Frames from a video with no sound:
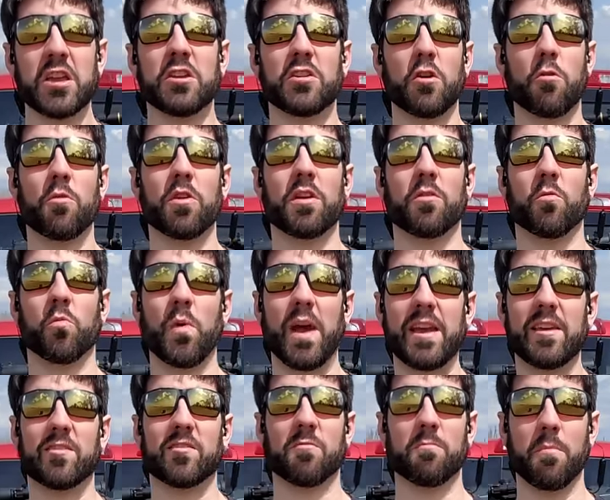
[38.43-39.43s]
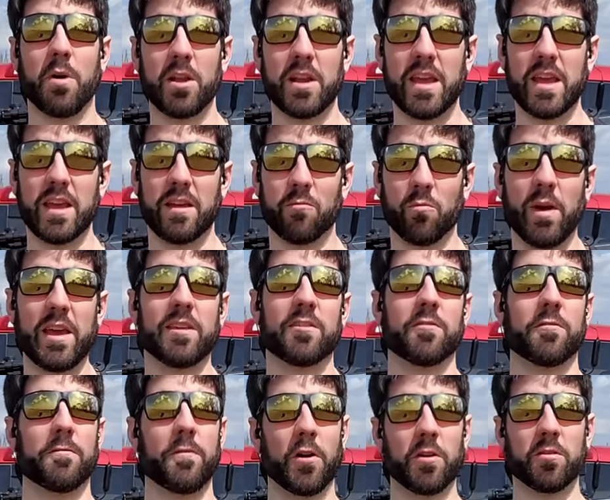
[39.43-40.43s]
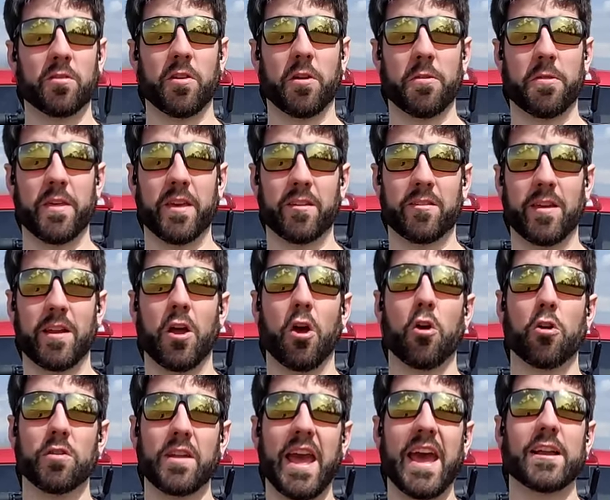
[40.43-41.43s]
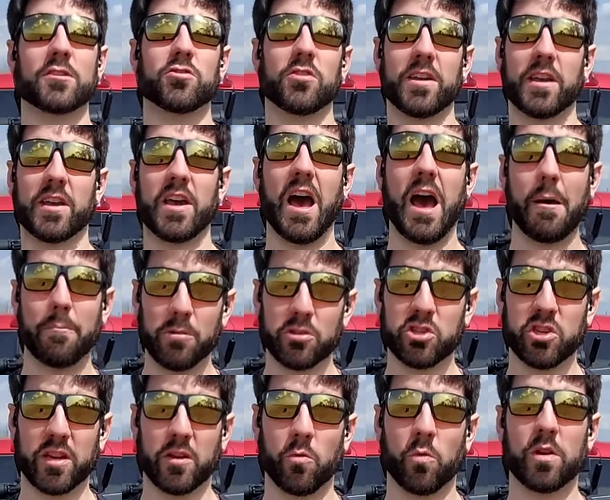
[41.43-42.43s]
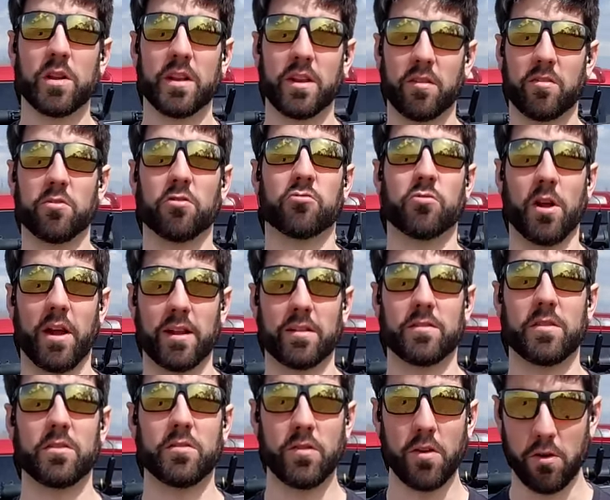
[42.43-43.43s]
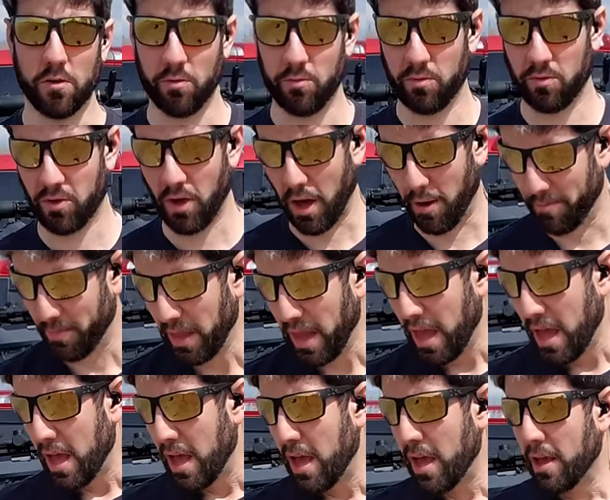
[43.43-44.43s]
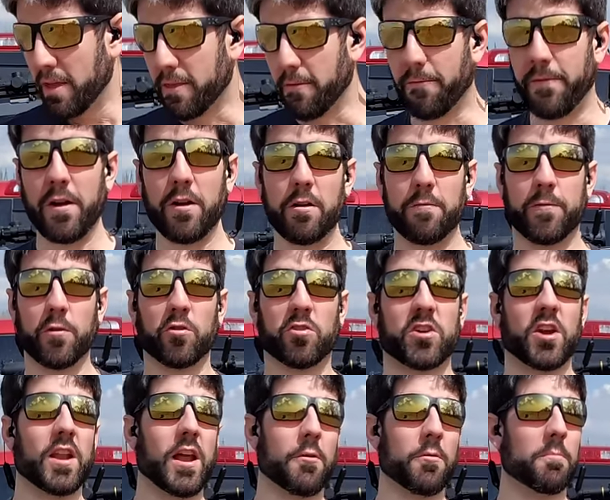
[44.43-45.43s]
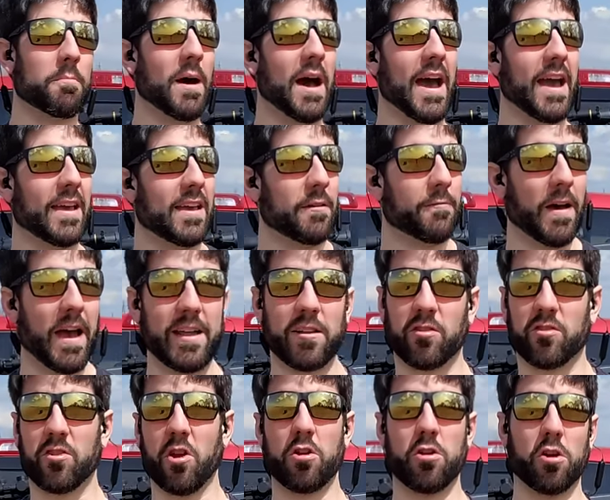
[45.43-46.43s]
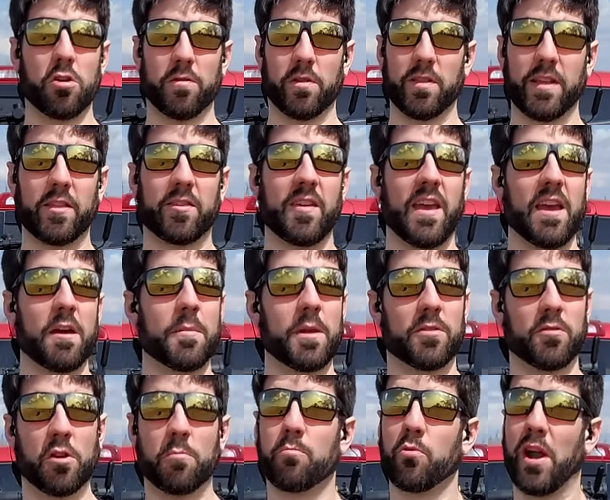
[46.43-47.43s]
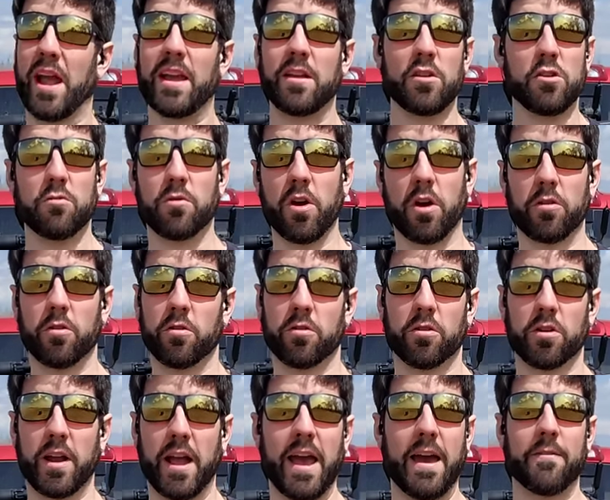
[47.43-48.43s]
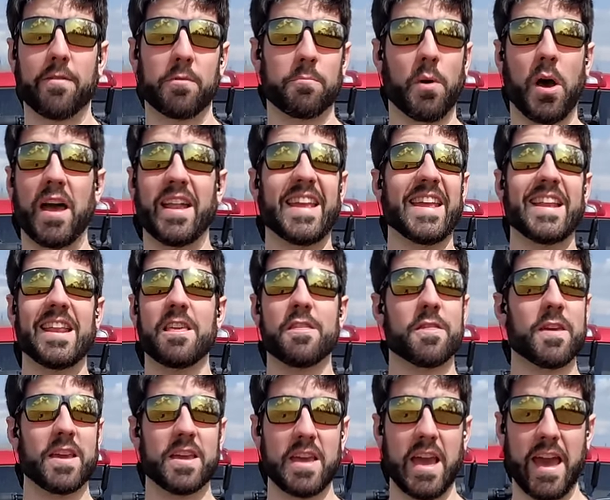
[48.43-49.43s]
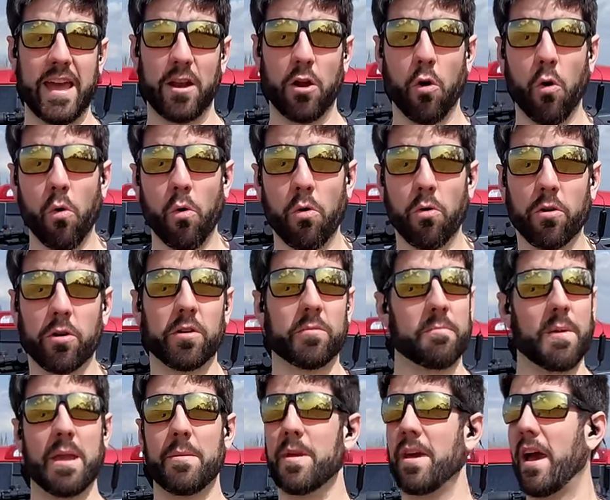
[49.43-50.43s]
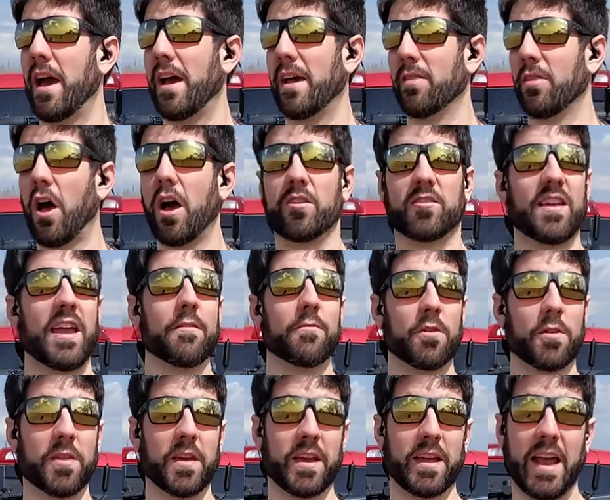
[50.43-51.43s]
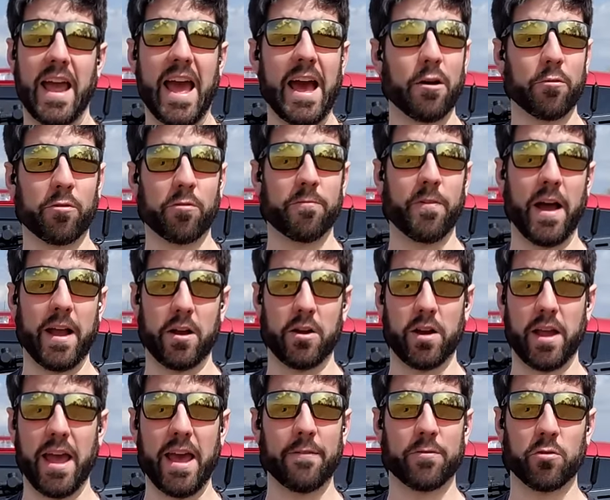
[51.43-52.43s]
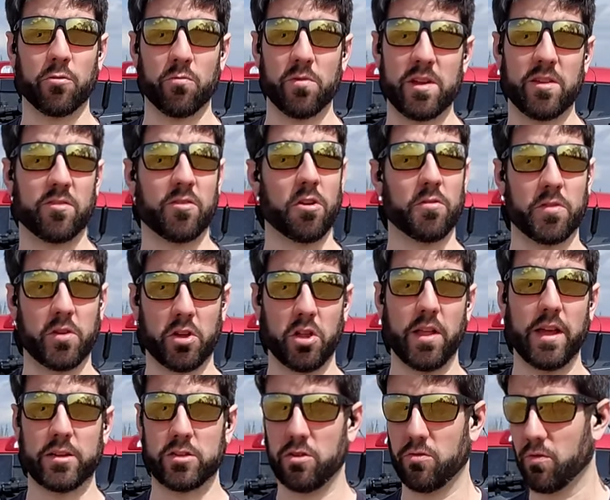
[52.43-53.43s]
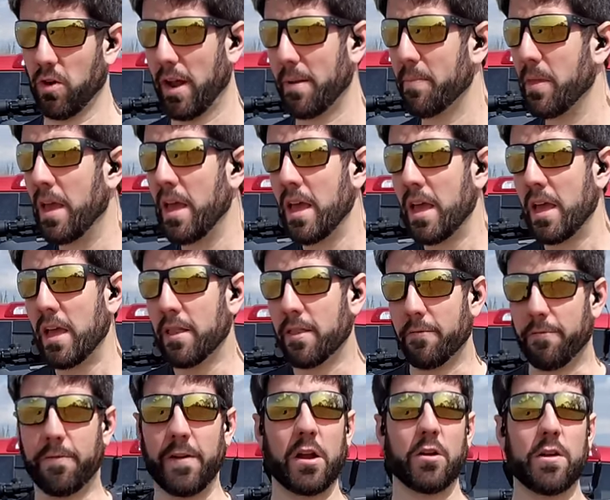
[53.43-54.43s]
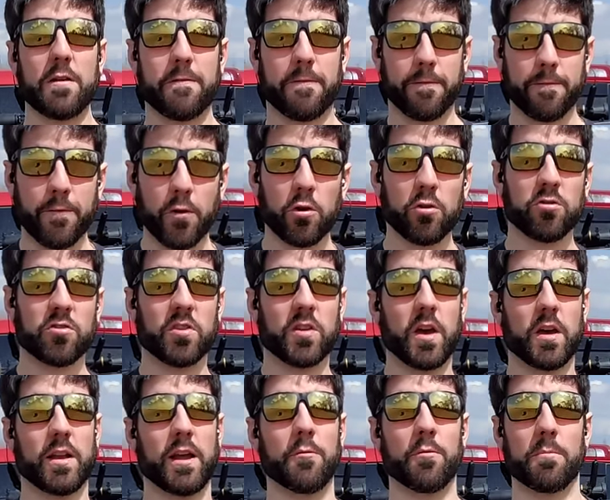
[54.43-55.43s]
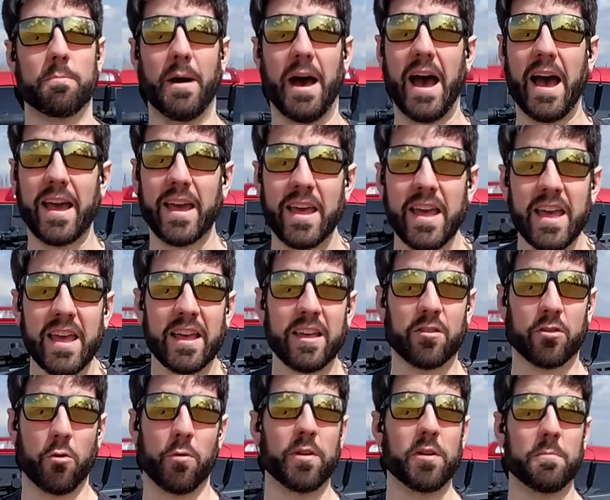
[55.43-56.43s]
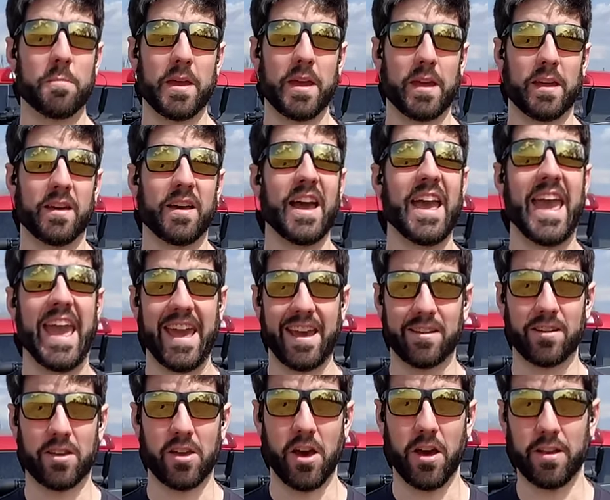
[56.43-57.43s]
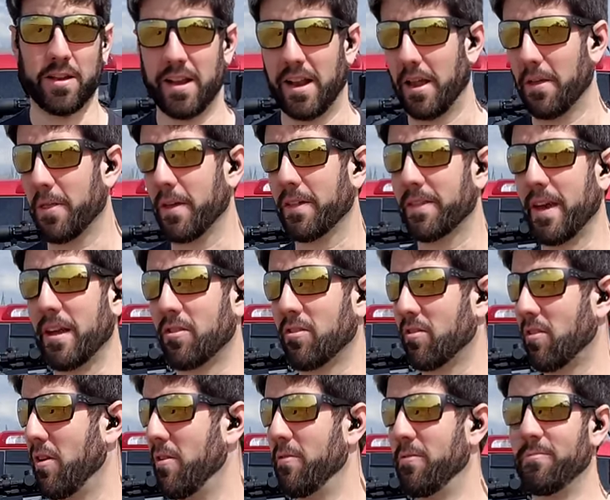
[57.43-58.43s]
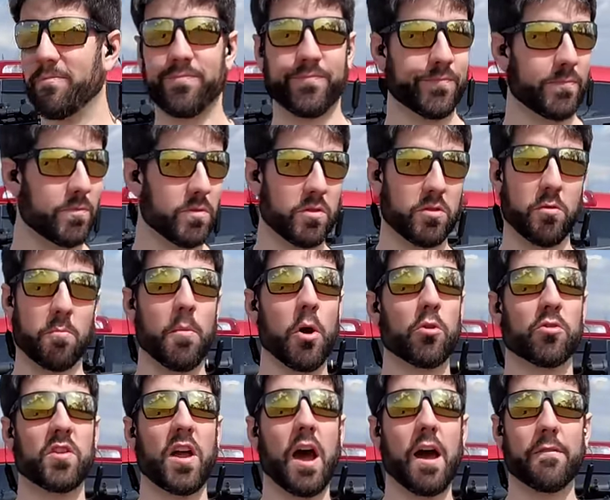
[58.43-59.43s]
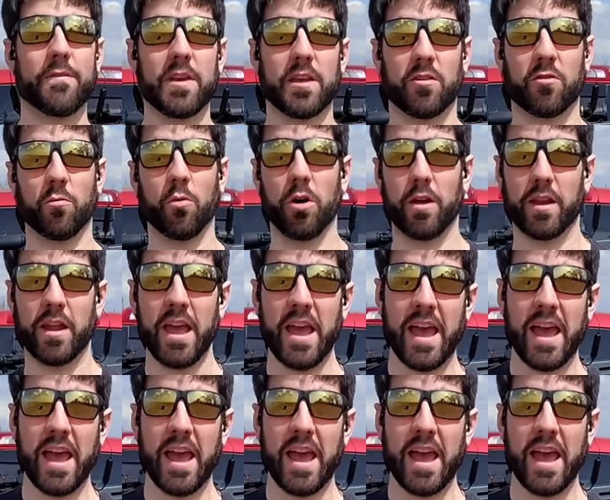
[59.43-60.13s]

You don't want to waste money and waste funds on things that aren't actually accomplishing what it is you're trying to do. So, the very first gun I would buy, if I had to start over, let's say I'm either a brand new gun owner and I haven't bought anything yet, or maybe I lost everything in a house fire and I have to restart the collection, right? The very first gun I would buy is going to be a handgun. And I think that's the most obvious one.